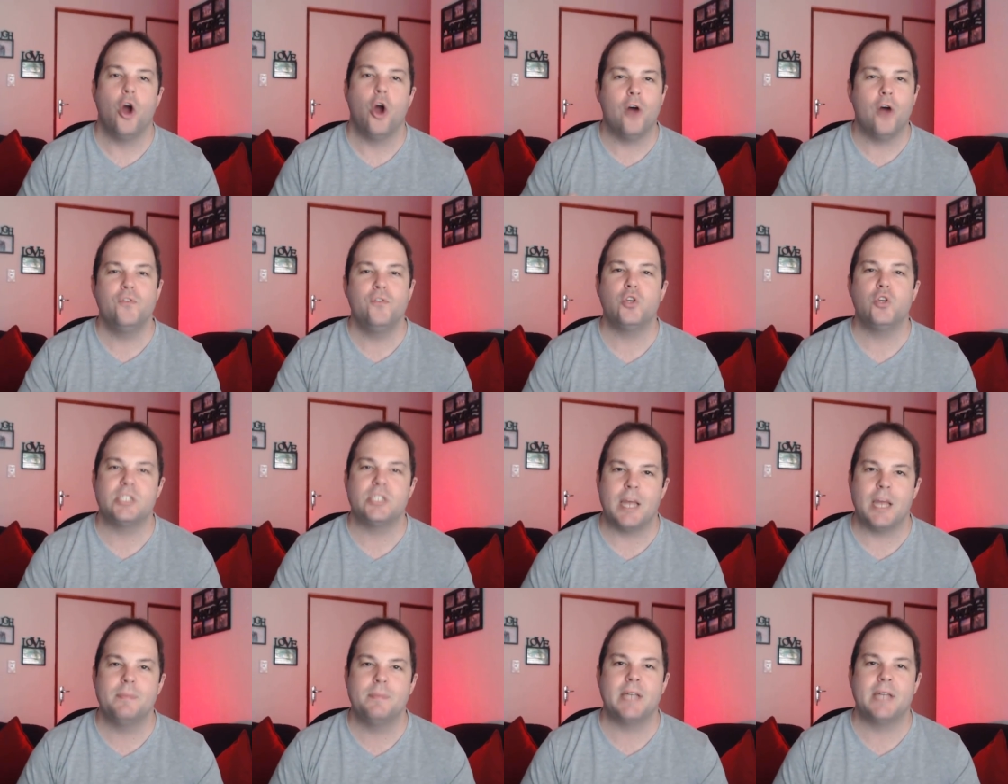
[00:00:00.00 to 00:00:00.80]
of your
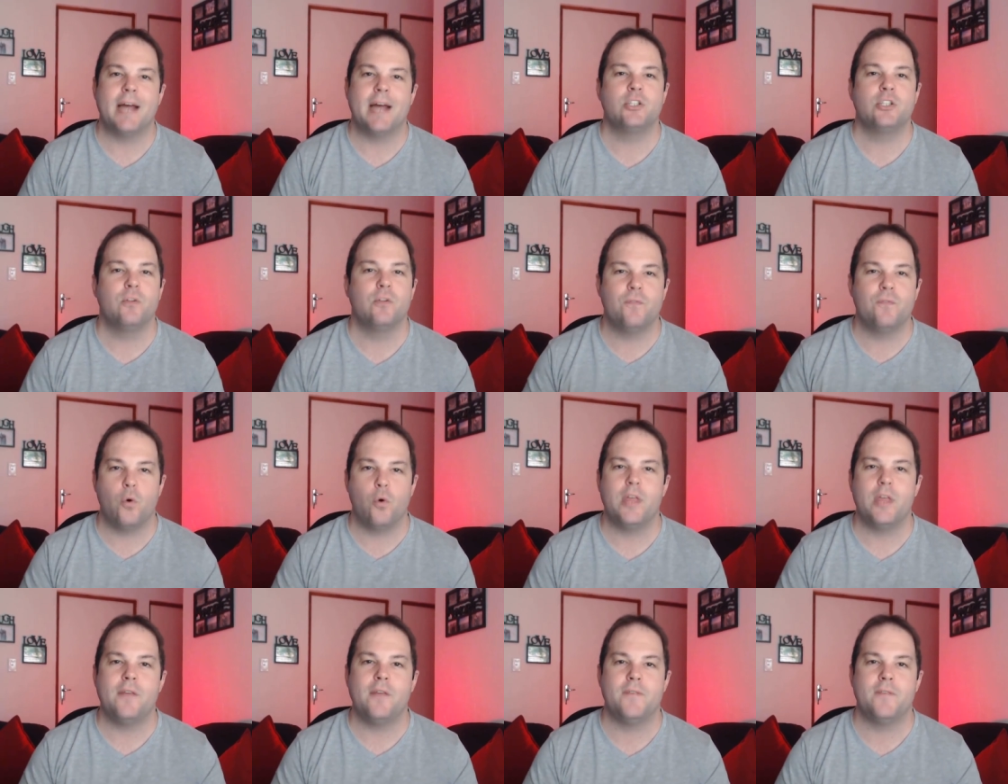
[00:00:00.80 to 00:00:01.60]
subtitle for
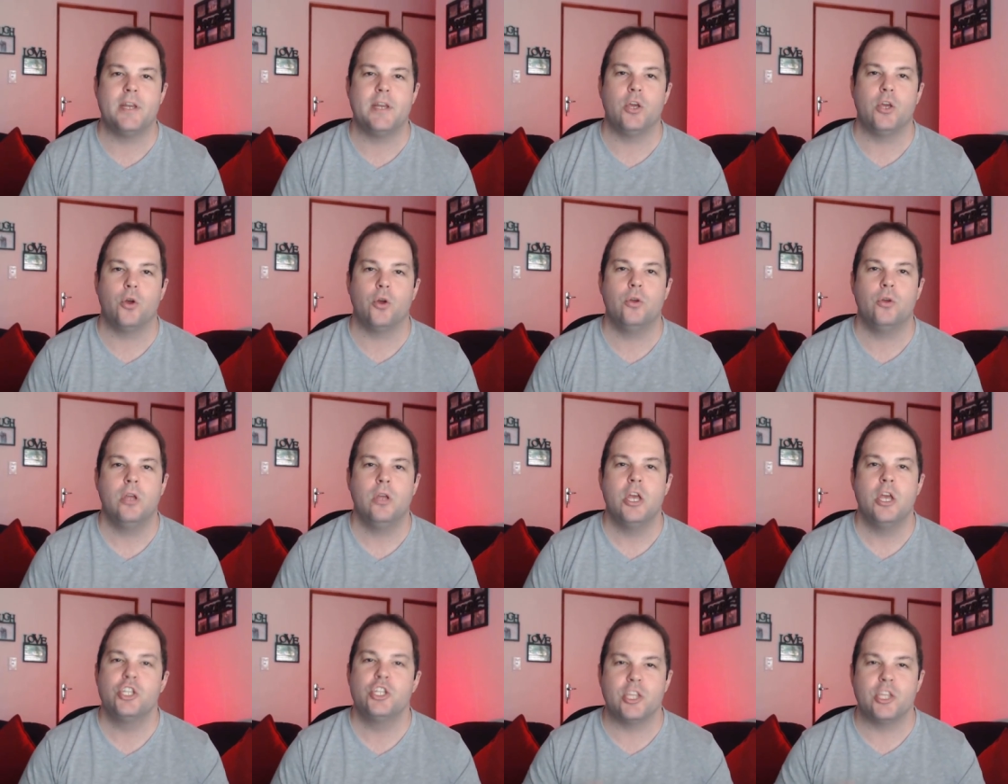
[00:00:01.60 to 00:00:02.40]
that video
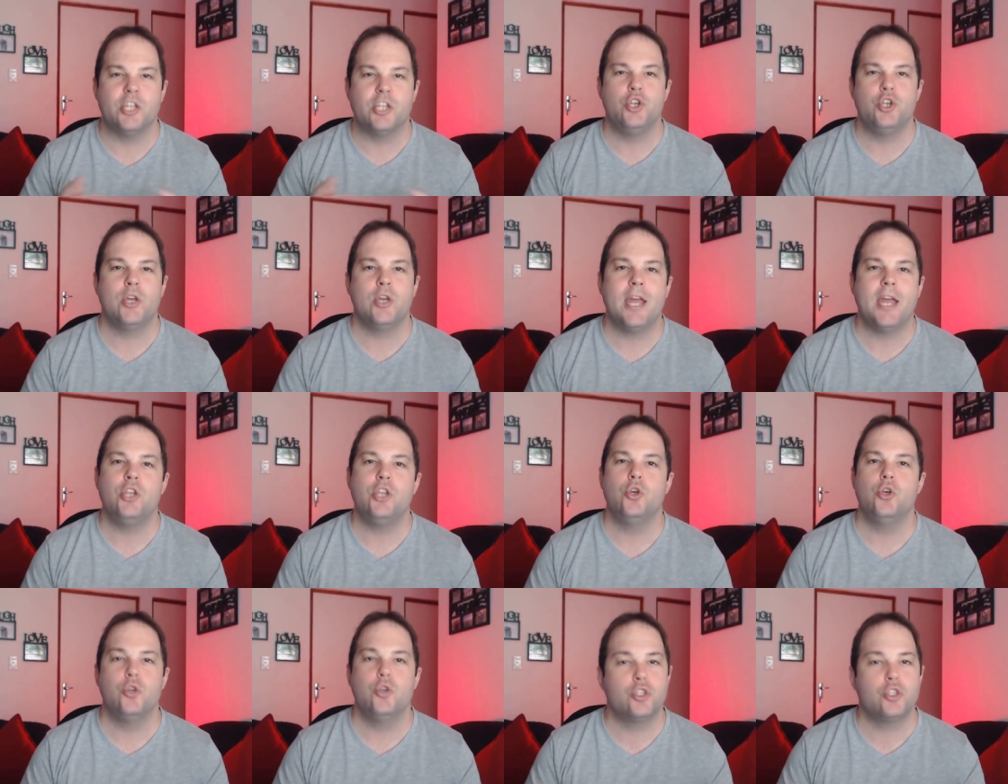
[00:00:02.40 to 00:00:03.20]
so that you can
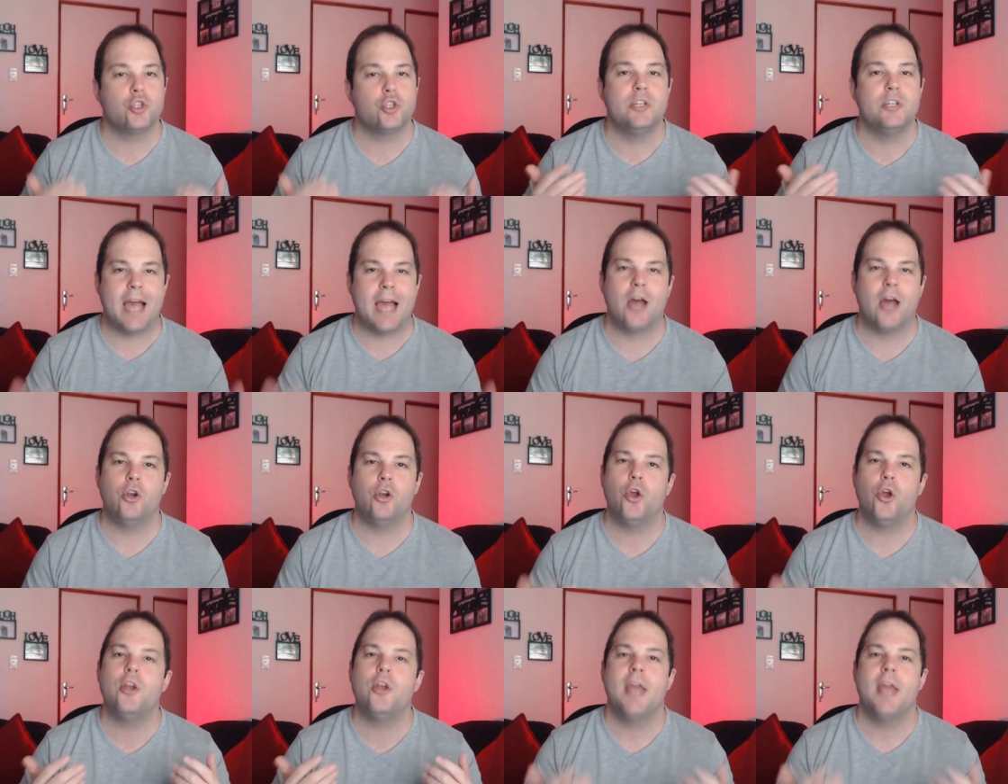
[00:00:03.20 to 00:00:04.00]
use to
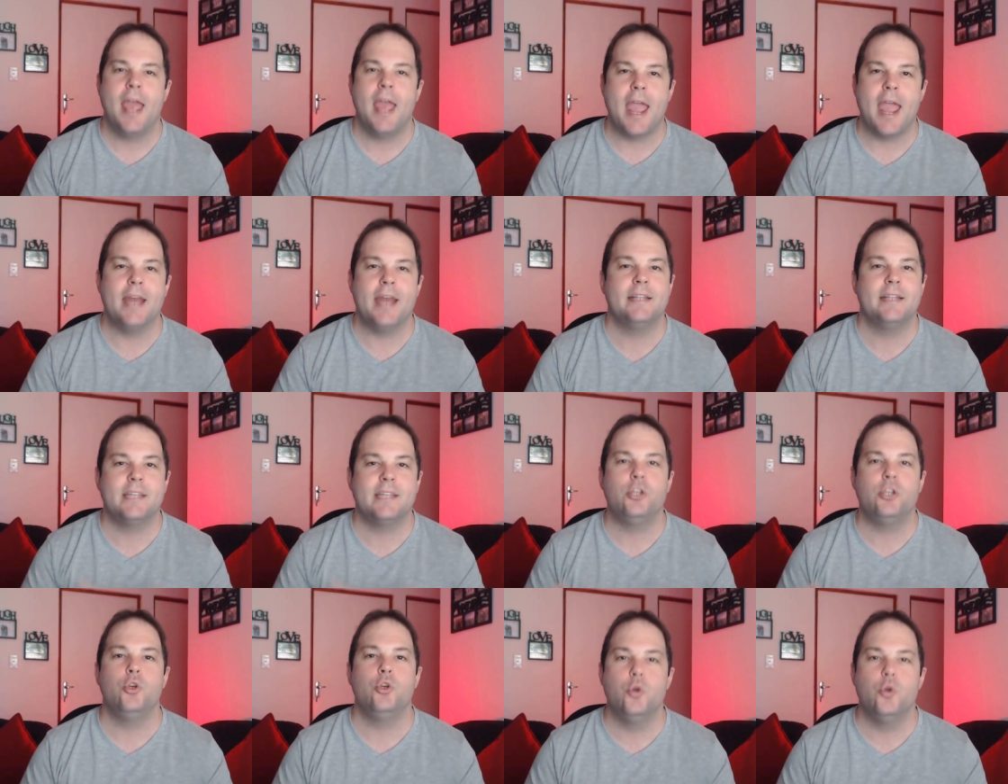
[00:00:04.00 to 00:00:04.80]
download, edit,
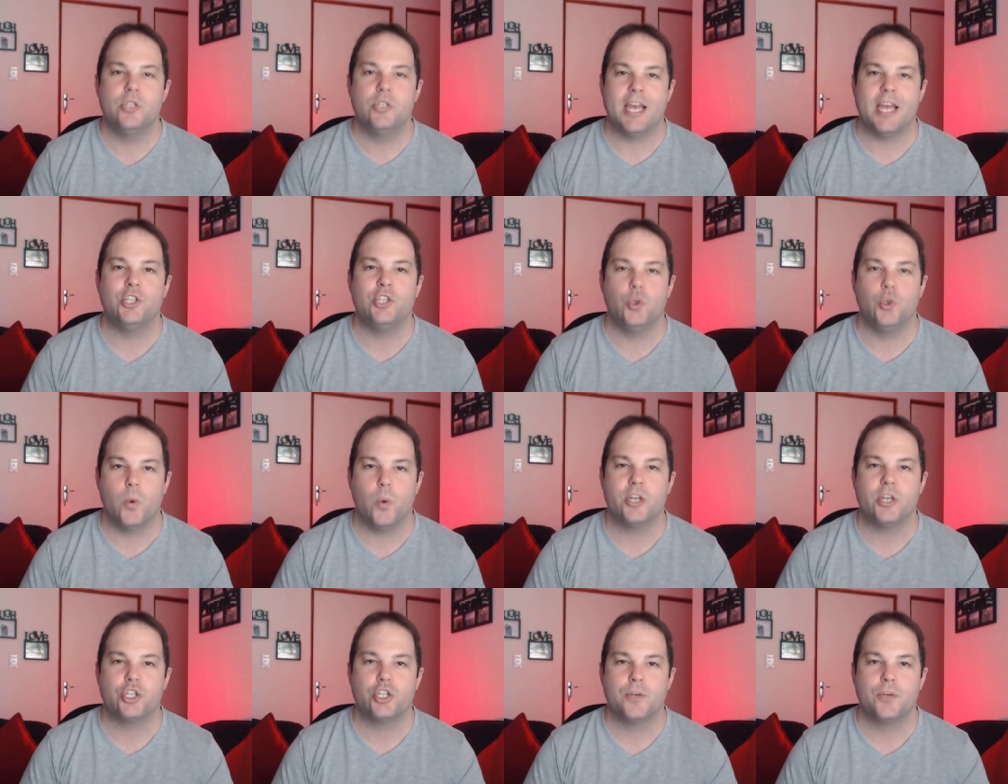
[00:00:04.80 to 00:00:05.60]
and use as you
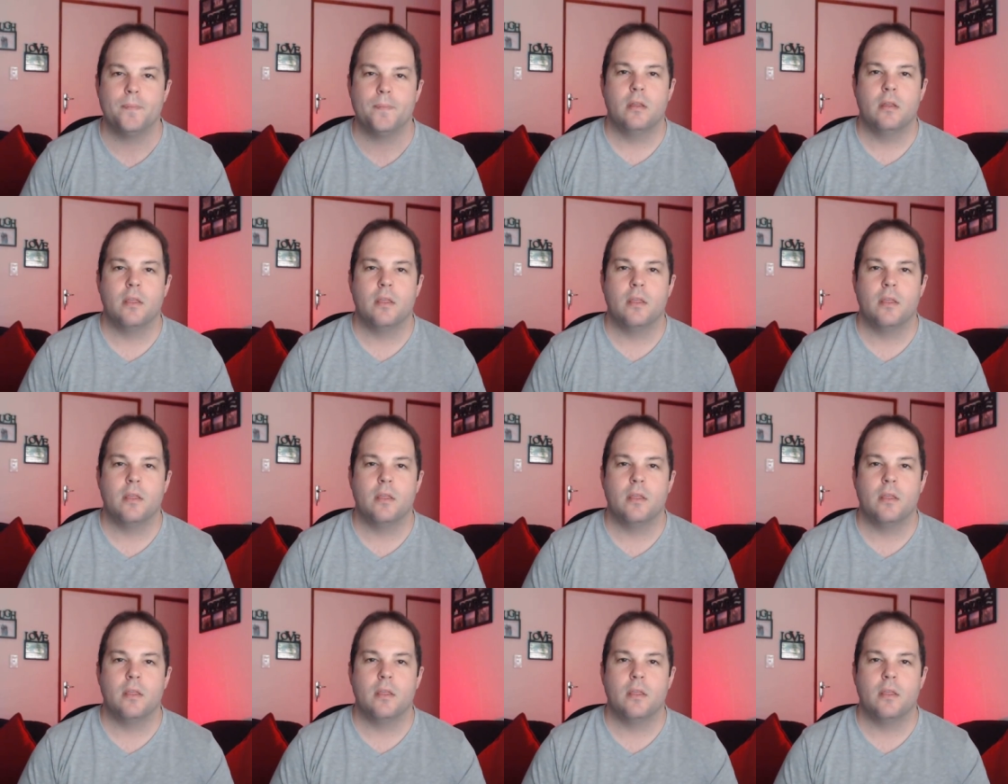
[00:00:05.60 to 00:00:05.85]
wish.